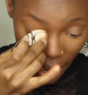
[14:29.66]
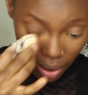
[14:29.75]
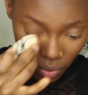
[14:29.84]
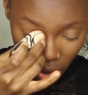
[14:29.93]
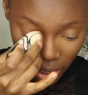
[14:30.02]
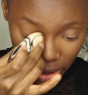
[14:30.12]
I
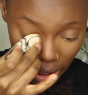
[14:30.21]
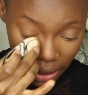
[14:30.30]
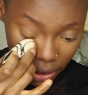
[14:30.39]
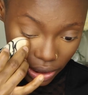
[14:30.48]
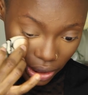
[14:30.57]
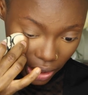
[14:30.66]
was, and
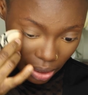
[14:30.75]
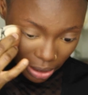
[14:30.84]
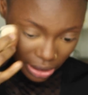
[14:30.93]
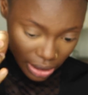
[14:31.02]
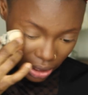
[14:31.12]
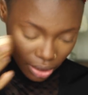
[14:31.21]
then she came
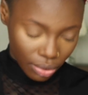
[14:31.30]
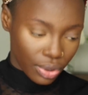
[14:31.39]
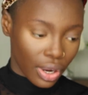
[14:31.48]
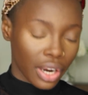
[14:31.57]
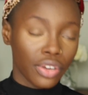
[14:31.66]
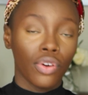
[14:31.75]
and she said,
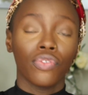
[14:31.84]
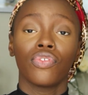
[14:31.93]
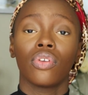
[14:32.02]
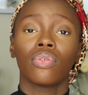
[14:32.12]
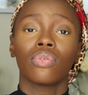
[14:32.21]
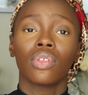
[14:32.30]
you're in your
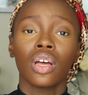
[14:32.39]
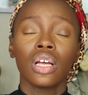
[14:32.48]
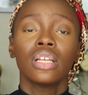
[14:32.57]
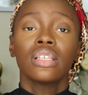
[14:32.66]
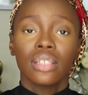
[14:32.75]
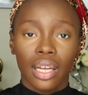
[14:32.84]
5th
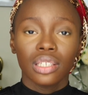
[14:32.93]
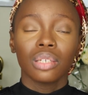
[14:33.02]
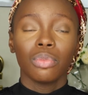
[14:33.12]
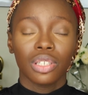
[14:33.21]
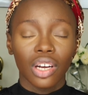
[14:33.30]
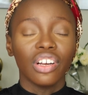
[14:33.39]

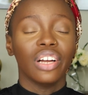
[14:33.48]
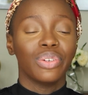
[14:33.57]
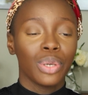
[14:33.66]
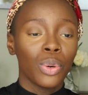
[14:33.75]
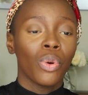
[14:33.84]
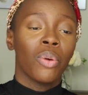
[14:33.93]
centimeter, you're
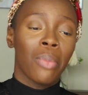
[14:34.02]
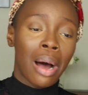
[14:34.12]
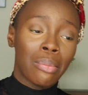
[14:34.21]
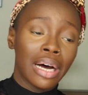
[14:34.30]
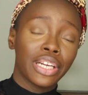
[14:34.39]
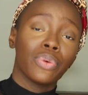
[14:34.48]
doing well, mama.